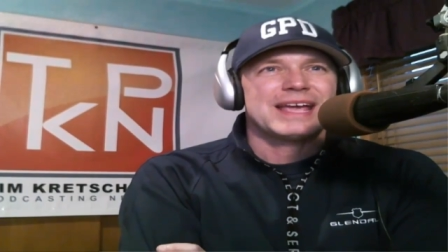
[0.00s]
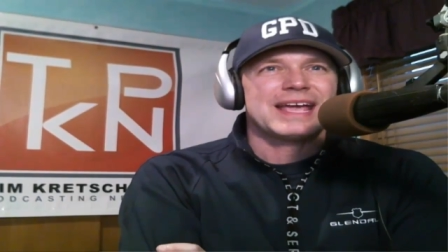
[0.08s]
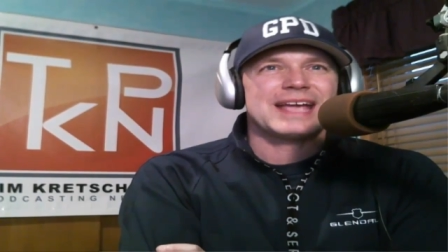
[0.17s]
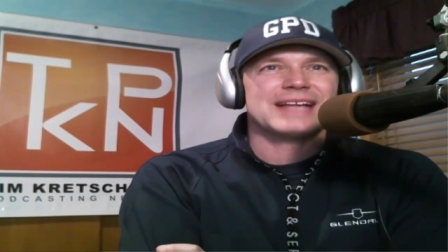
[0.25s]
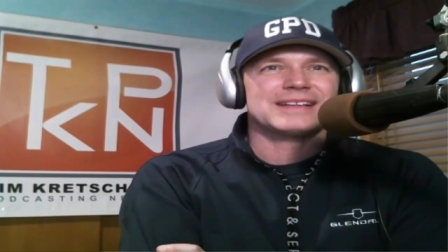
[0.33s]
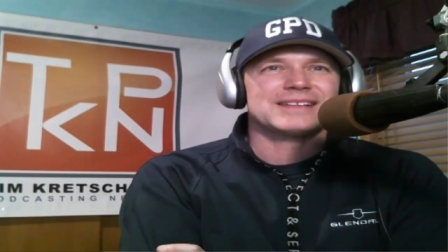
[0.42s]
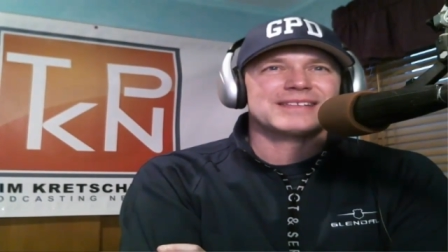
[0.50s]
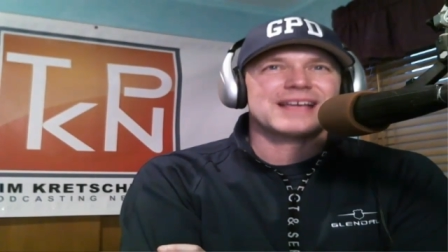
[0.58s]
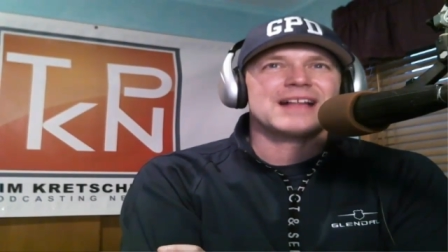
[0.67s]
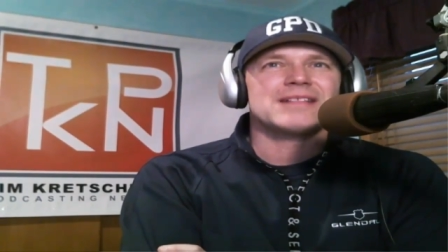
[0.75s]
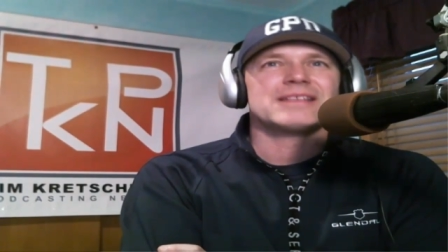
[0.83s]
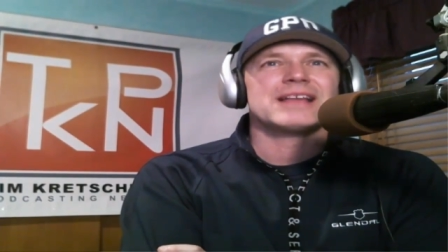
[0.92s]
Hey,
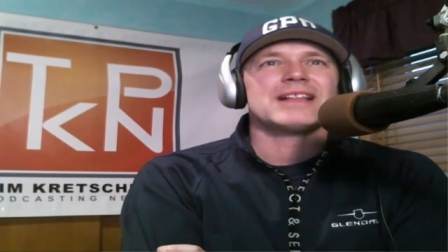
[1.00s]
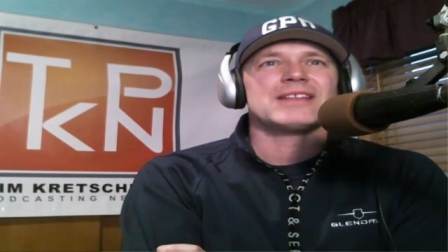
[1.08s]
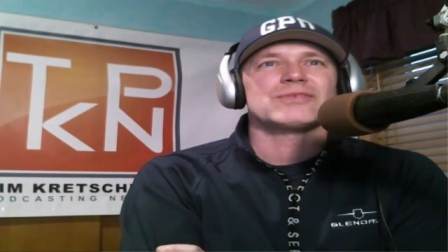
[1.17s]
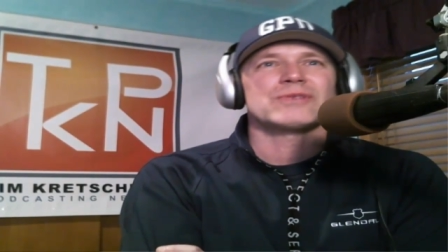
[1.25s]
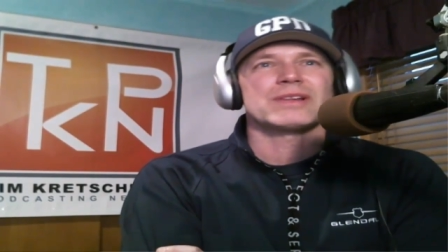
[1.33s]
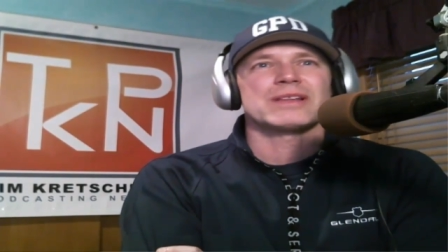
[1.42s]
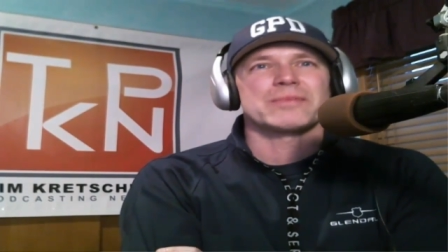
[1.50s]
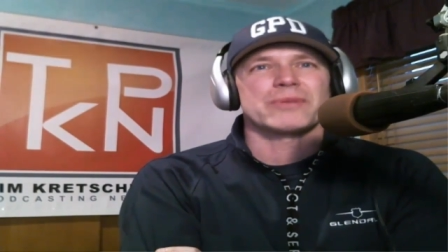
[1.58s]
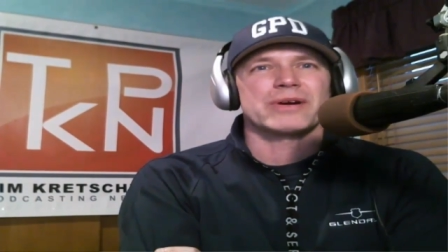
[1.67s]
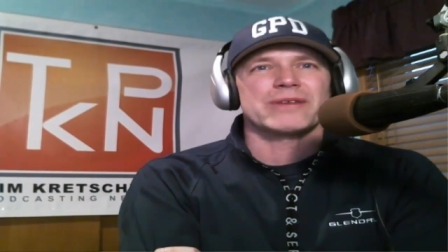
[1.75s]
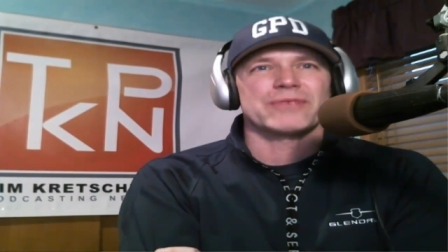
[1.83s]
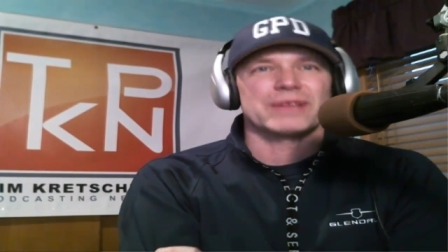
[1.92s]
tell tell us really
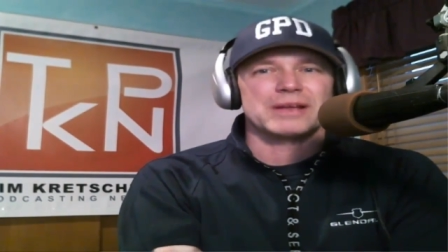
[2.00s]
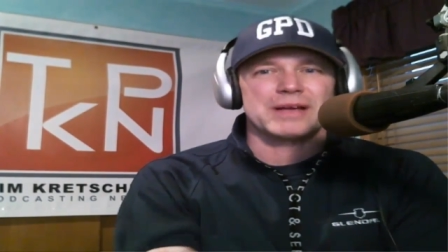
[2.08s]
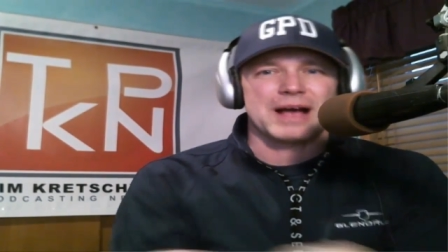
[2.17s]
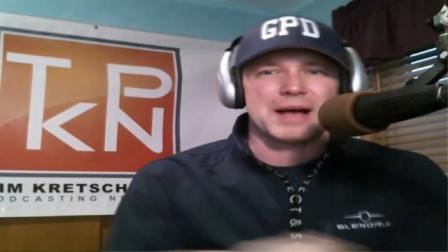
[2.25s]
briefly.